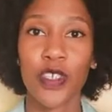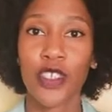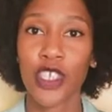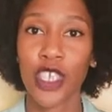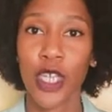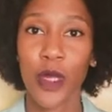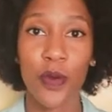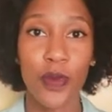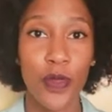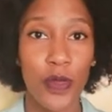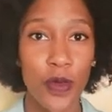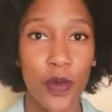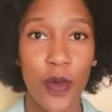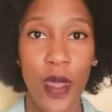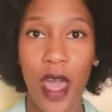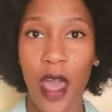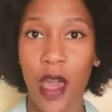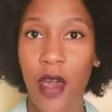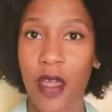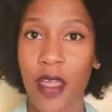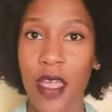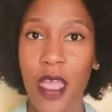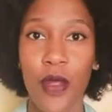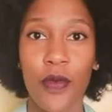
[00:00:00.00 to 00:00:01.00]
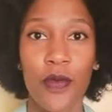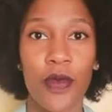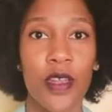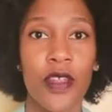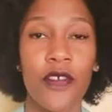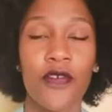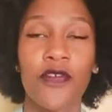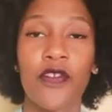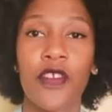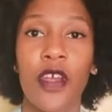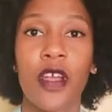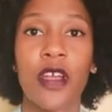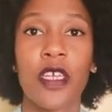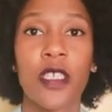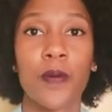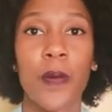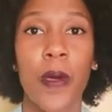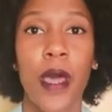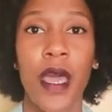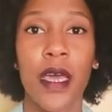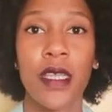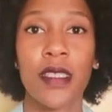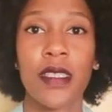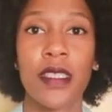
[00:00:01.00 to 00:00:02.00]
to share with you how I got rid of dark
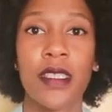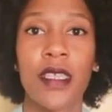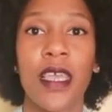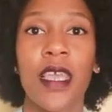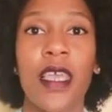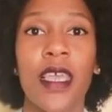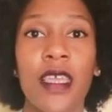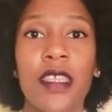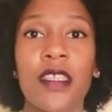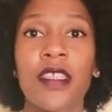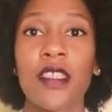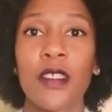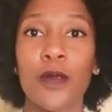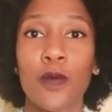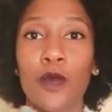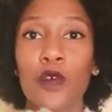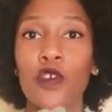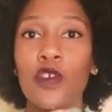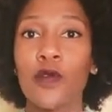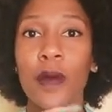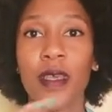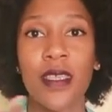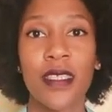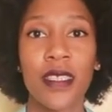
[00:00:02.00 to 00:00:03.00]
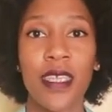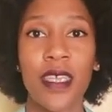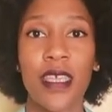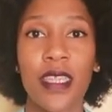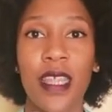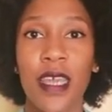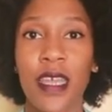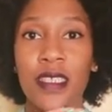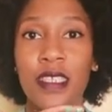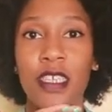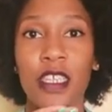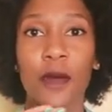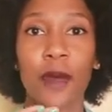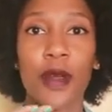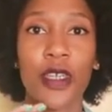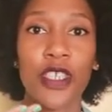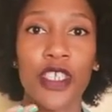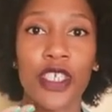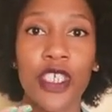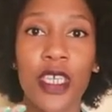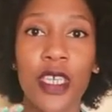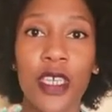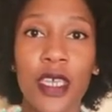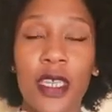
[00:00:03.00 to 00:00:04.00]
spots and smooth my skin, like I said, on my
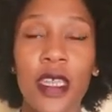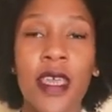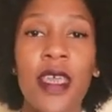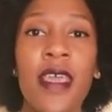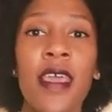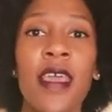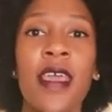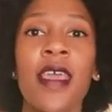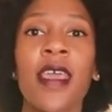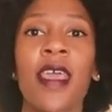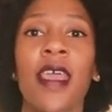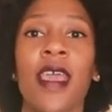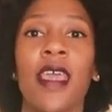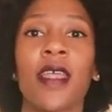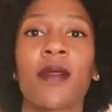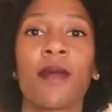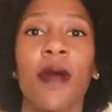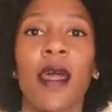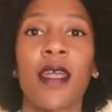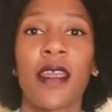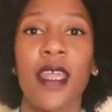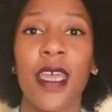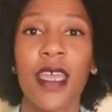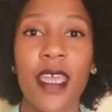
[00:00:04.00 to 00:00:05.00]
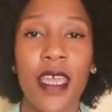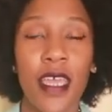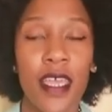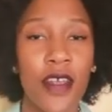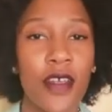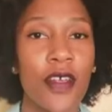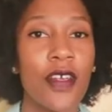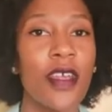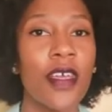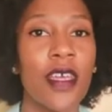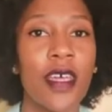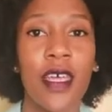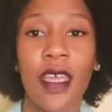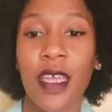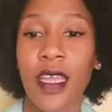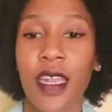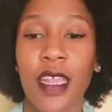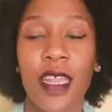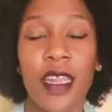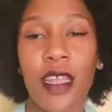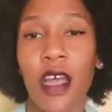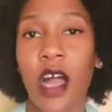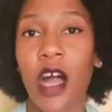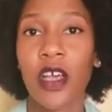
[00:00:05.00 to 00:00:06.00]
chin and my neck area. And
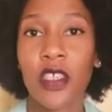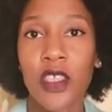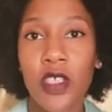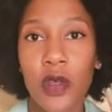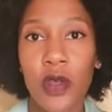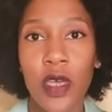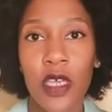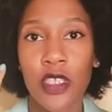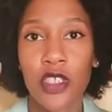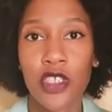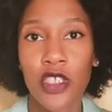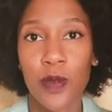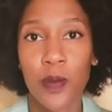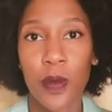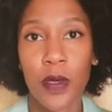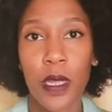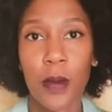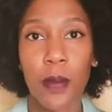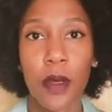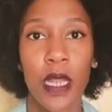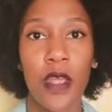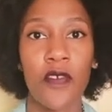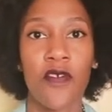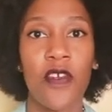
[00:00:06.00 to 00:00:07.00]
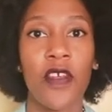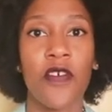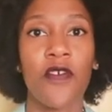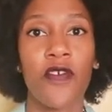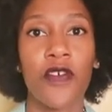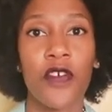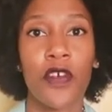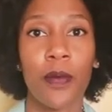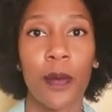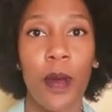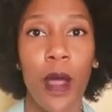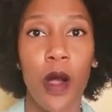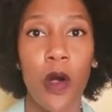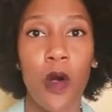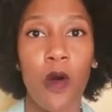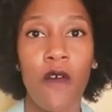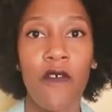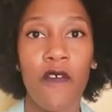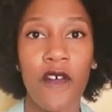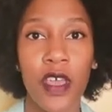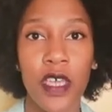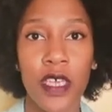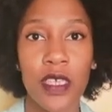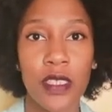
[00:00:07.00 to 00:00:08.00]
it also has just been a benefit for my whole
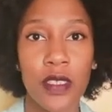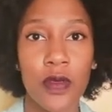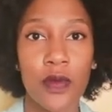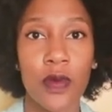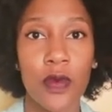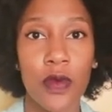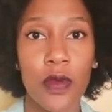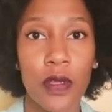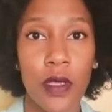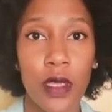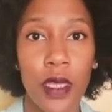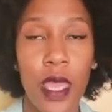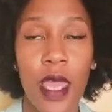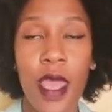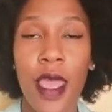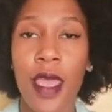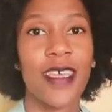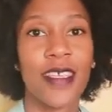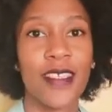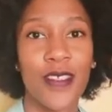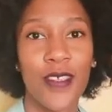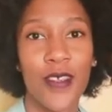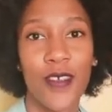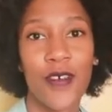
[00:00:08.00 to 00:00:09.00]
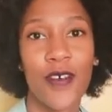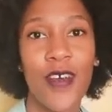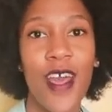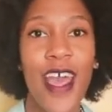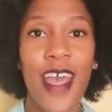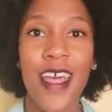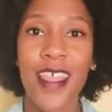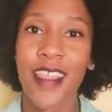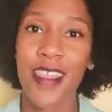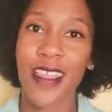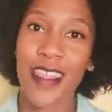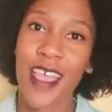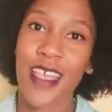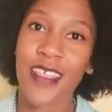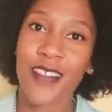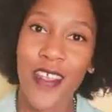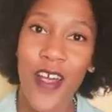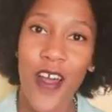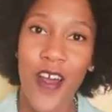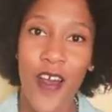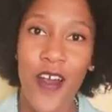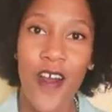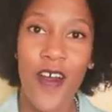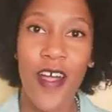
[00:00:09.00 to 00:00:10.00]
face, really. So that's
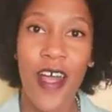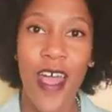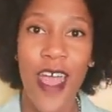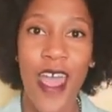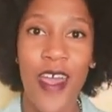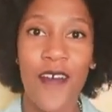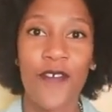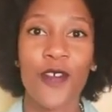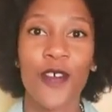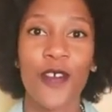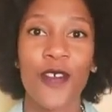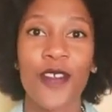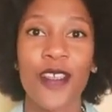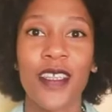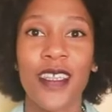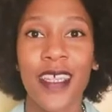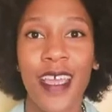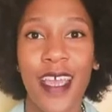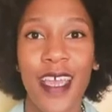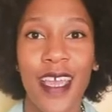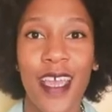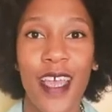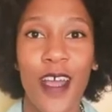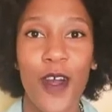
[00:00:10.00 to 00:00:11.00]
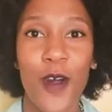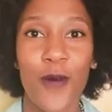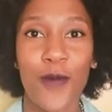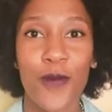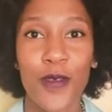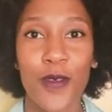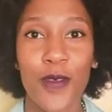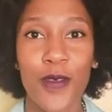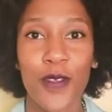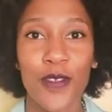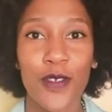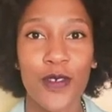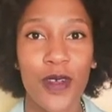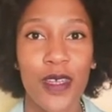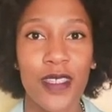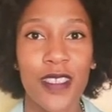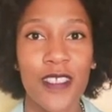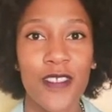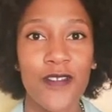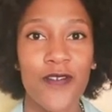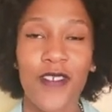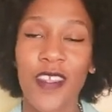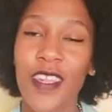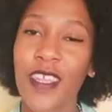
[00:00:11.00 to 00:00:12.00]
all I have for you today. I hope you enjoyed
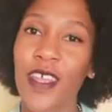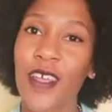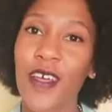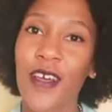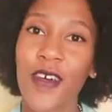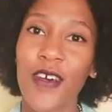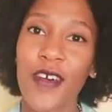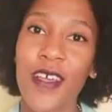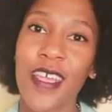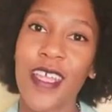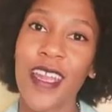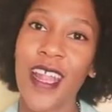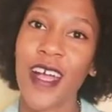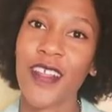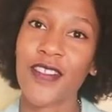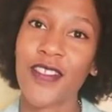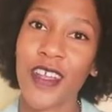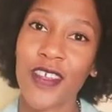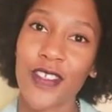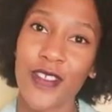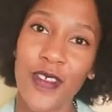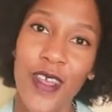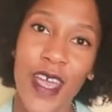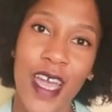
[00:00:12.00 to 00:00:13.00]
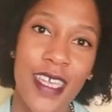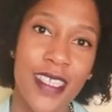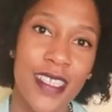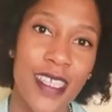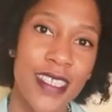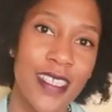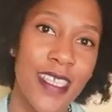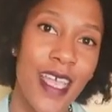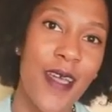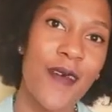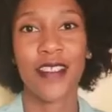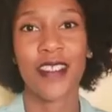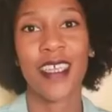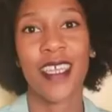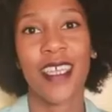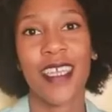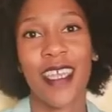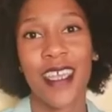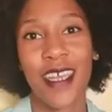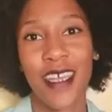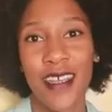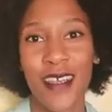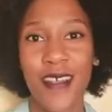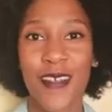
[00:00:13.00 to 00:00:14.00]
this video, and I'll talk to you guys next time. Take
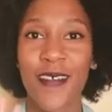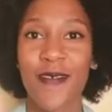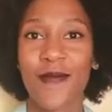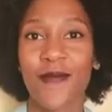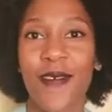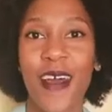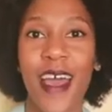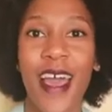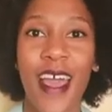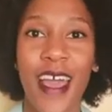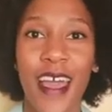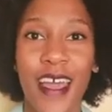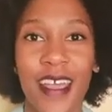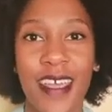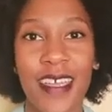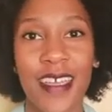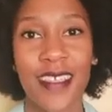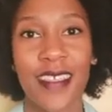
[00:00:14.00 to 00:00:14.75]
care. Bye.